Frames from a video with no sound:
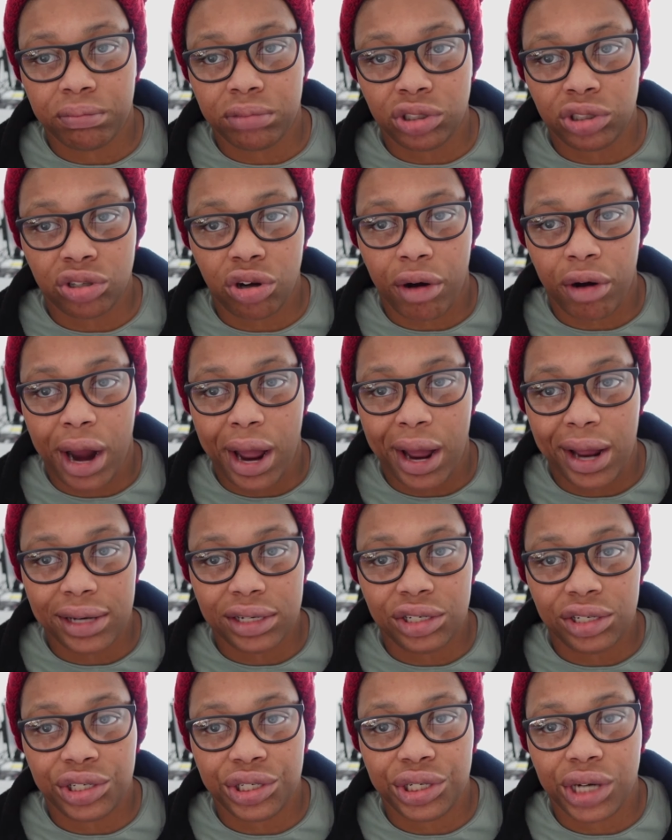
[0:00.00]
scratch,
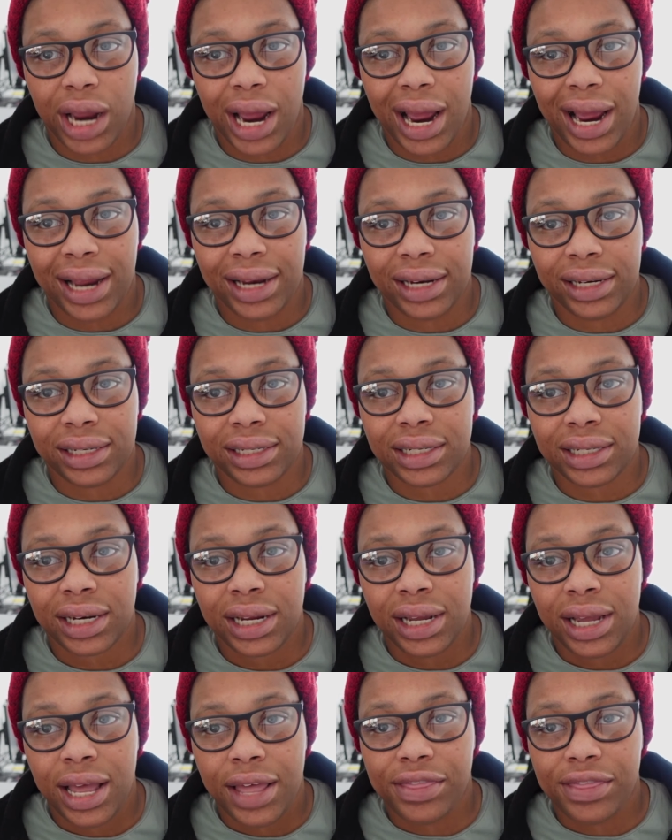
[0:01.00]
and
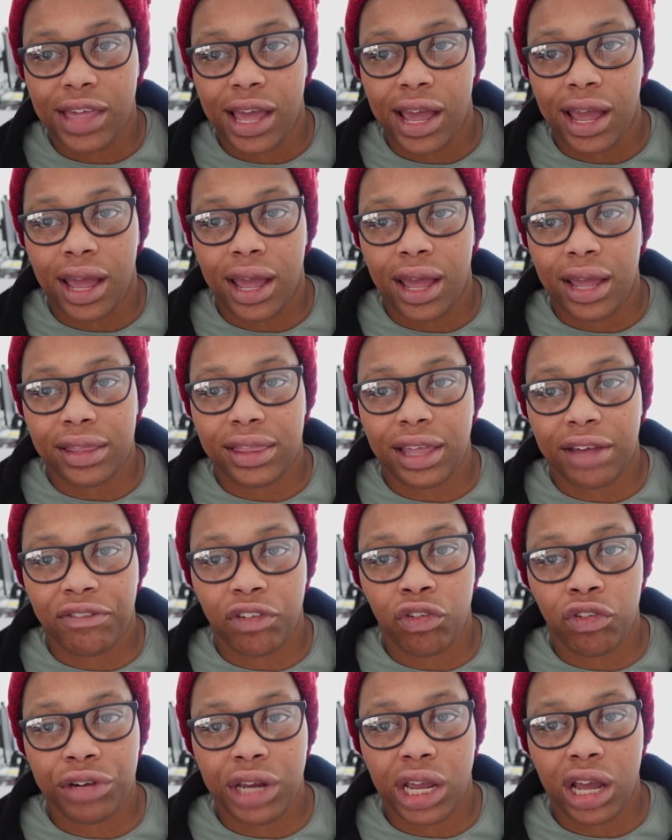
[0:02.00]
they've
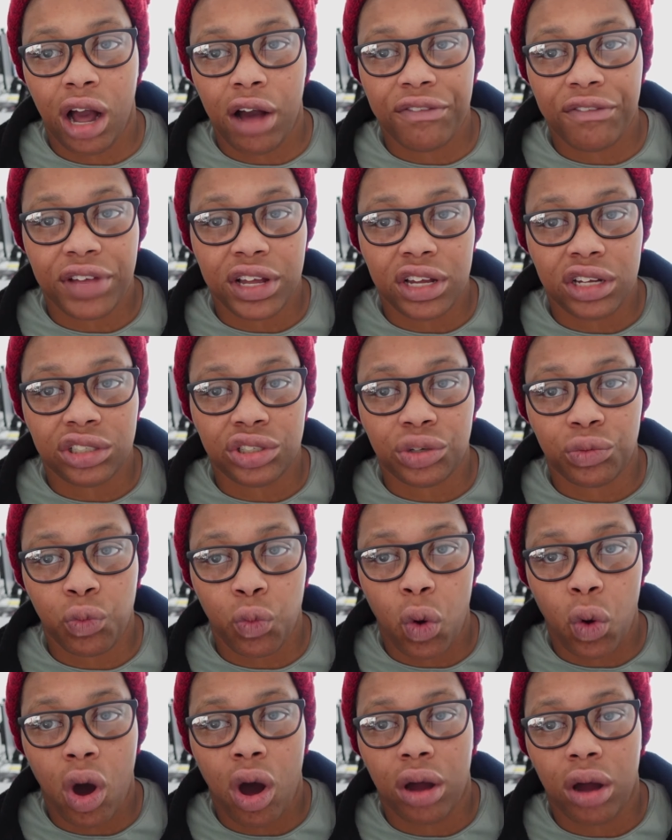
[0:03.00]
already got a version
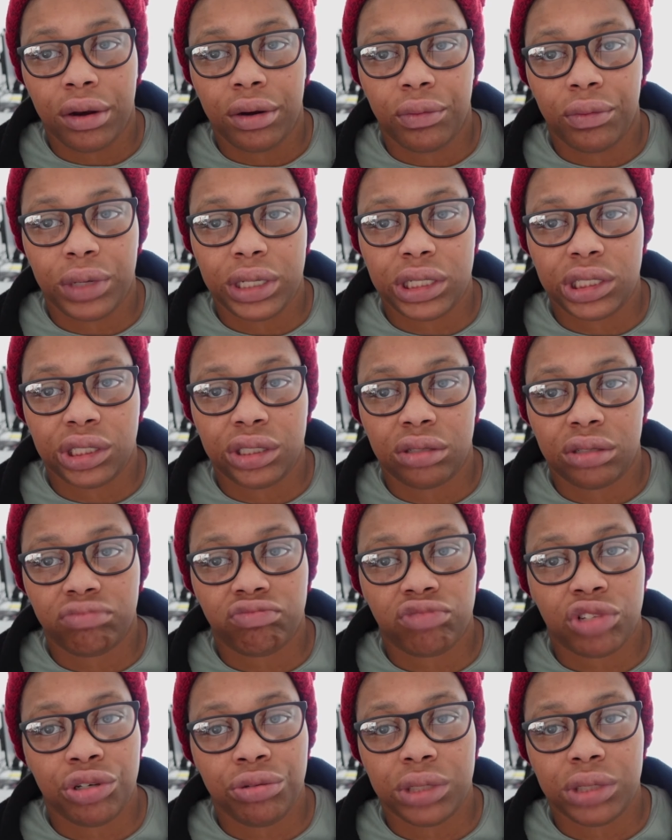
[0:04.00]
1
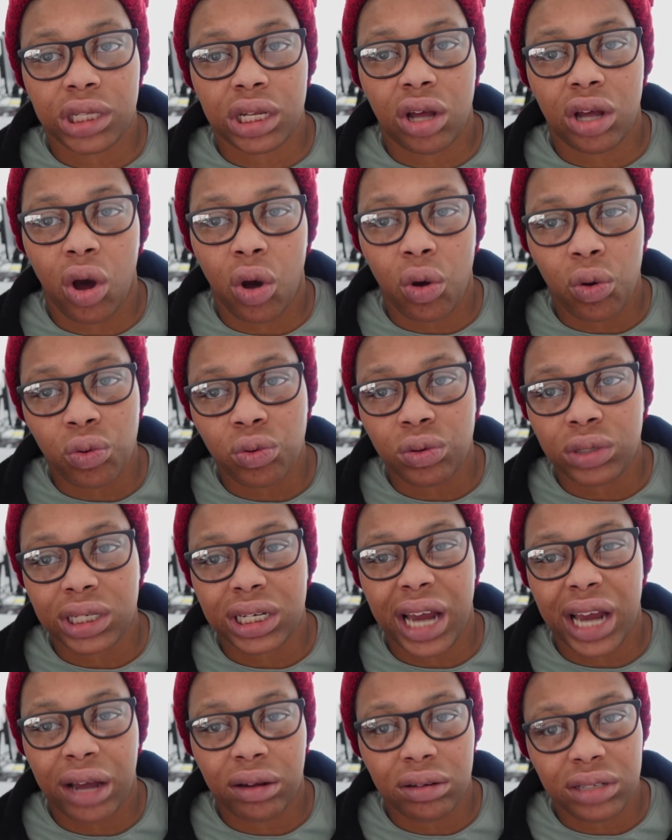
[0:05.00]
using old
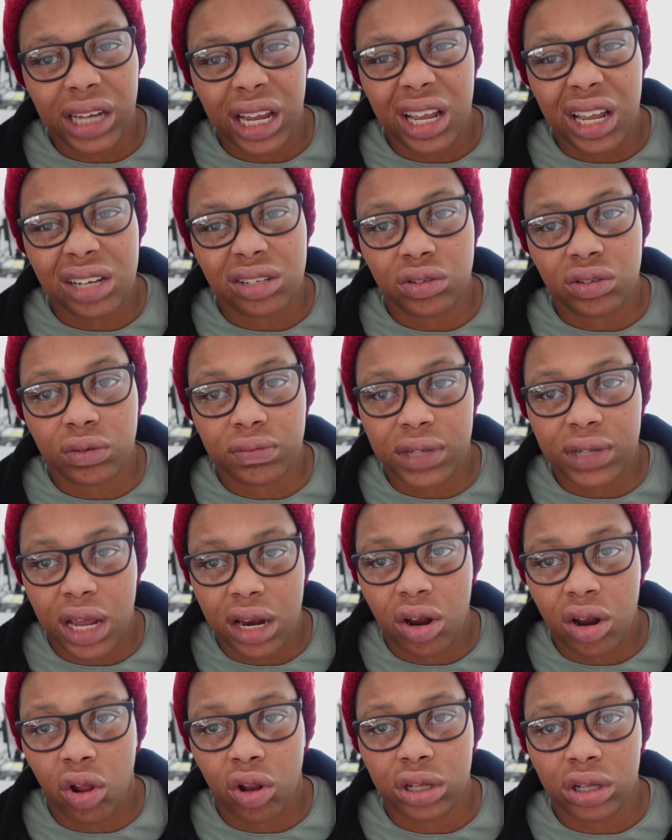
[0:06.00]
and outdated
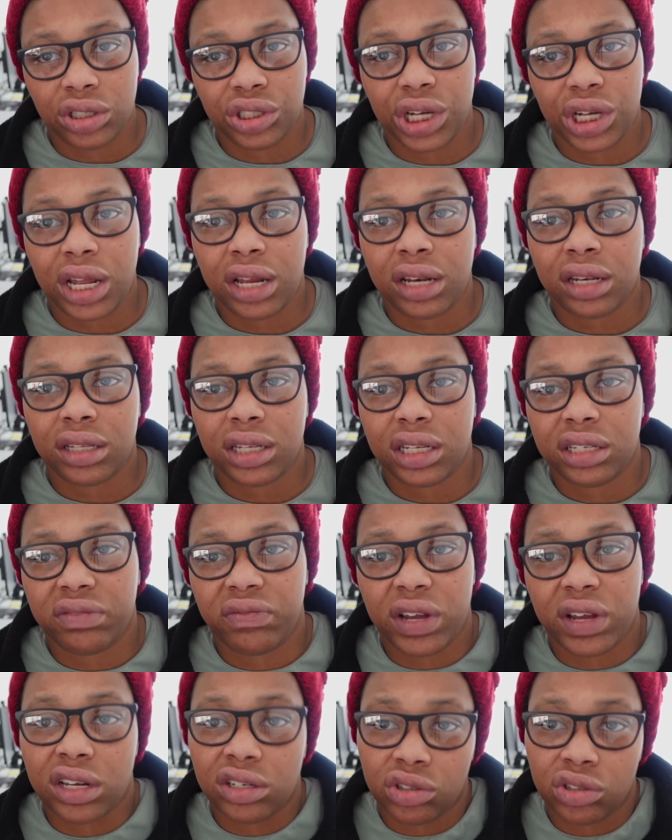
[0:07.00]
technology. And
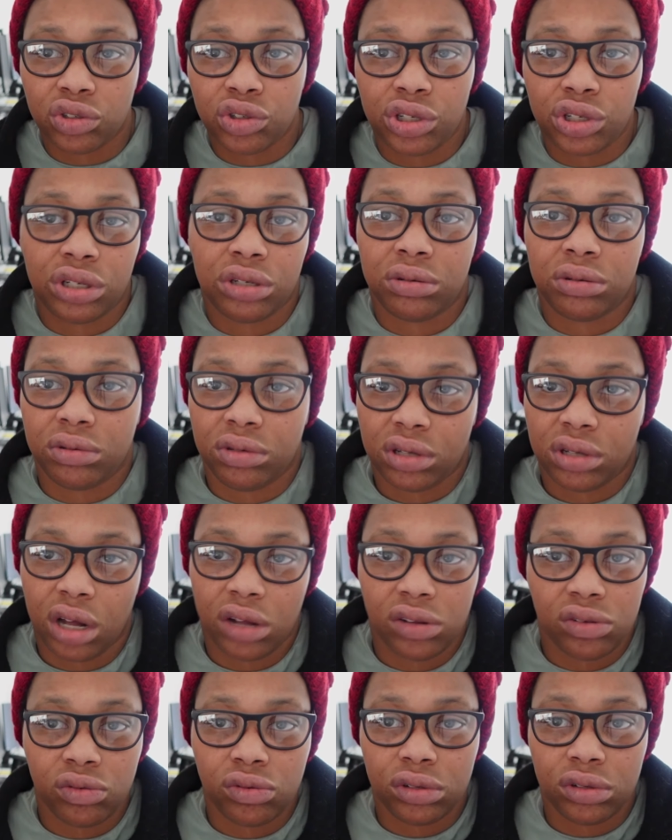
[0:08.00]
version who's got
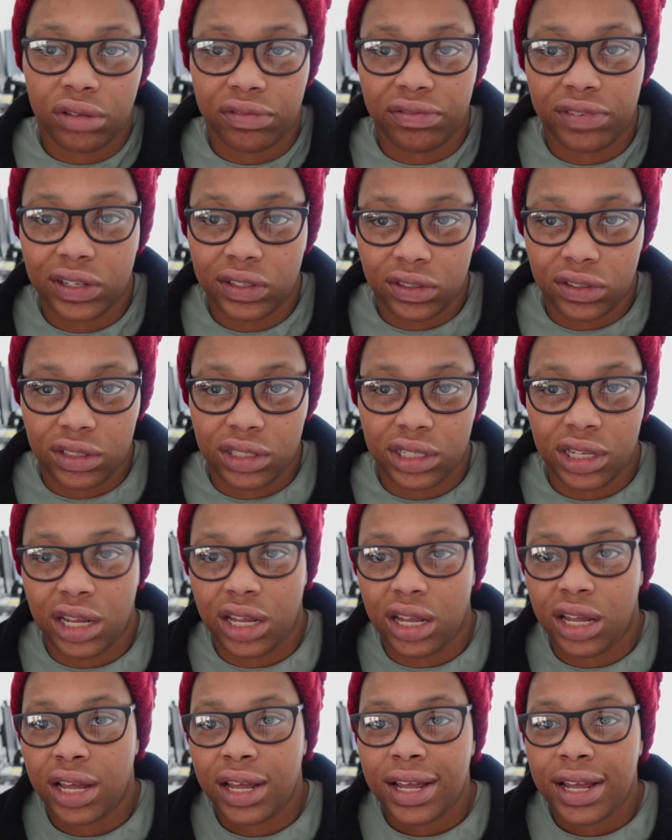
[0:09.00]
the
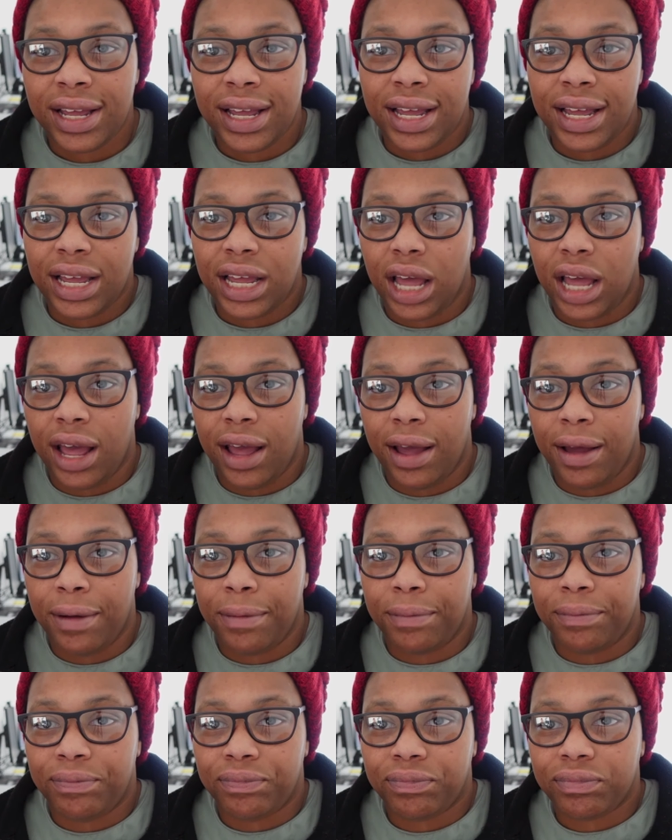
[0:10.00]
fancy um,